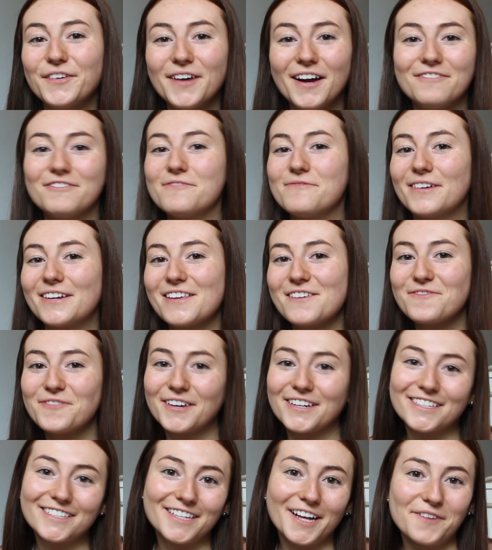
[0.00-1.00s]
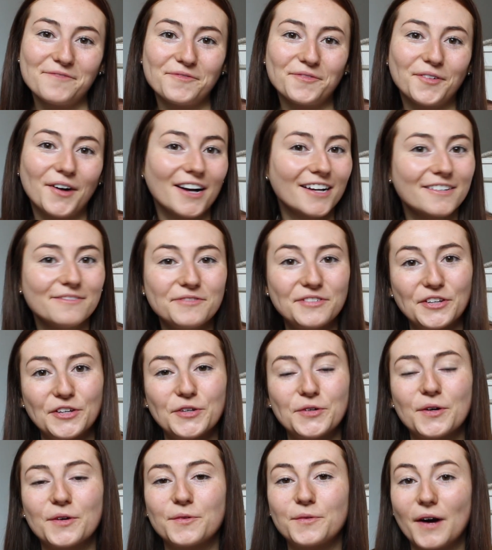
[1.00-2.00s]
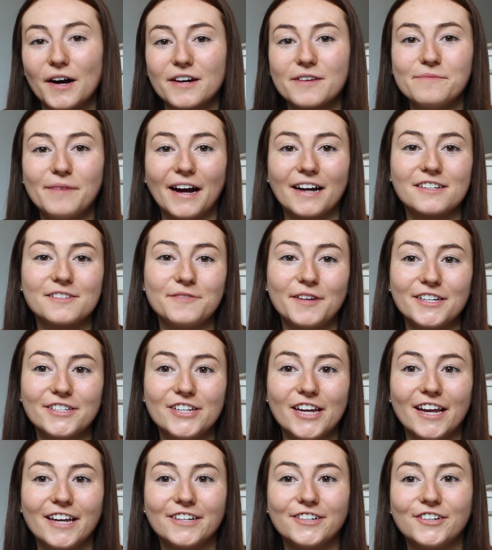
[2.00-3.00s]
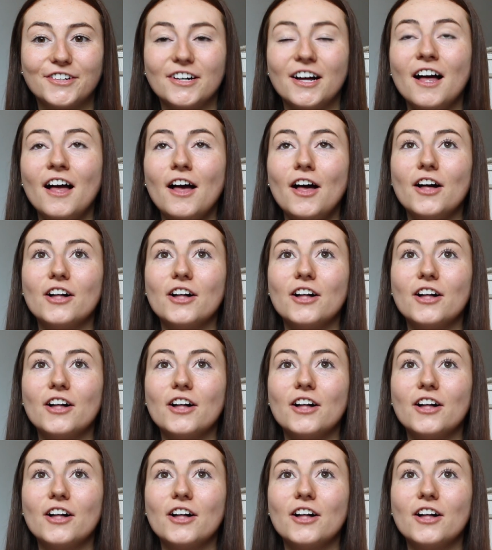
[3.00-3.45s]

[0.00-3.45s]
everybody, what is up? Welcome back to my channel.